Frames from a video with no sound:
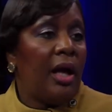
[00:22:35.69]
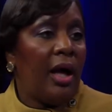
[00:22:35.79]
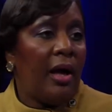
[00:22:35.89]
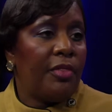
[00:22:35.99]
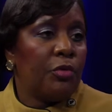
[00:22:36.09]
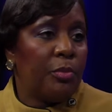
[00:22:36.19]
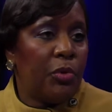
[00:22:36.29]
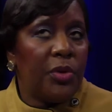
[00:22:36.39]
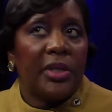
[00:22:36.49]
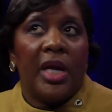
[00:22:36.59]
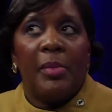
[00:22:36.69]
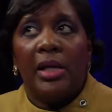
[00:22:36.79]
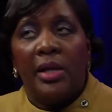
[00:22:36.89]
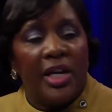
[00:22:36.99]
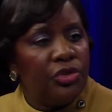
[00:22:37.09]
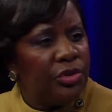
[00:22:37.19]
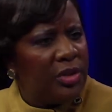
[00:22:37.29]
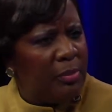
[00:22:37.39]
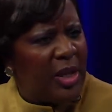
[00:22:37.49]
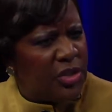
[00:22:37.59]
uh, the report came out last year
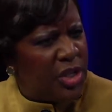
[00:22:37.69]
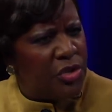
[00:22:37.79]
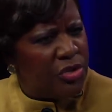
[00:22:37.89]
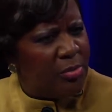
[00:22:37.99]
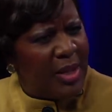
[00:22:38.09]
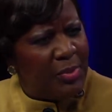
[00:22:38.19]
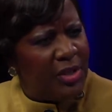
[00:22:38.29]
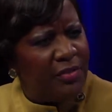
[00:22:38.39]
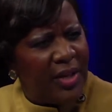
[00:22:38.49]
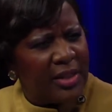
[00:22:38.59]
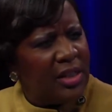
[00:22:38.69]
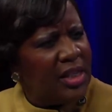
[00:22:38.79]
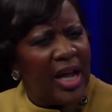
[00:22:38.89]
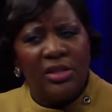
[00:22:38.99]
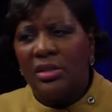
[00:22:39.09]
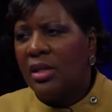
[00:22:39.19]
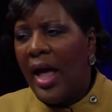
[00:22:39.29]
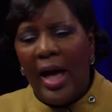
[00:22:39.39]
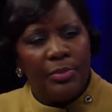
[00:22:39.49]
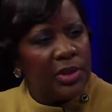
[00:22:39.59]
that my seniors may be affected, and I said,
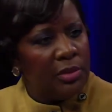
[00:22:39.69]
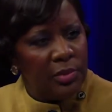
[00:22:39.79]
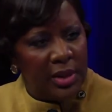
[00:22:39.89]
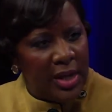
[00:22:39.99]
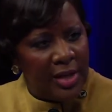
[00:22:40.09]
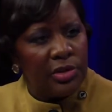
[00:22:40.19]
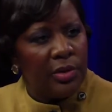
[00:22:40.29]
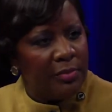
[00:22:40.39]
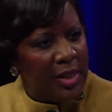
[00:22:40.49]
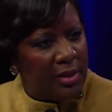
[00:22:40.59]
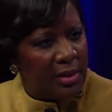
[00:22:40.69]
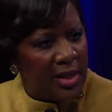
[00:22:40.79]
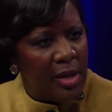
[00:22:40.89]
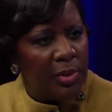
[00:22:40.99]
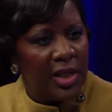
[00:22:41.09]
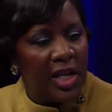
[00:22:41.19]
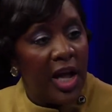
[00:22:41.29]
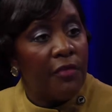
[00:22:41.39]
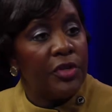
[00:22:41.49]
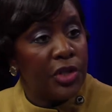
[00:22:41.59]
mm. absolutely mm. not. So I've been Thank at the table you. at
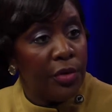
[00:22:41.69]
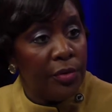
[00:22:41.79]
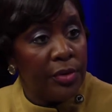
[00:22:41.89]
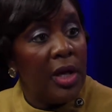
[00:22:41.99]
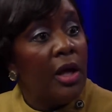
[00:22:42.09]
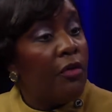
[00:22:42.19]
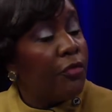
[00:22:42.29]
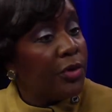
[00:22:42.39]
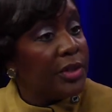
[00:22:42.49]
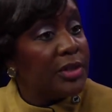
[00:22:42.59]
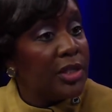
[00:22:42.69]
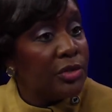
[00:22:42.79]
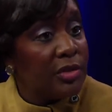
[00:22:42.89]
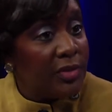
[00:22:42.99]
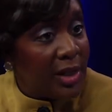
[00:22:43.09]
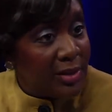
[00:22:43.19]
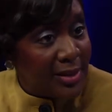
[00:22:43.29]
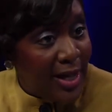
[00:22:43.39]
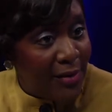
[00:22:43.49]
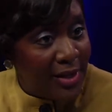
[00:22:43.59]
every turn for the seniors of
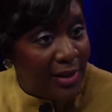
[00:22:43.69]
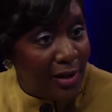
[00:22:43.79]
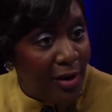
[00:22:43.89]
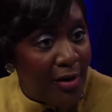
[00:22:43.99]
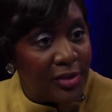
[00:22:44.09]
Douglas County. thank large.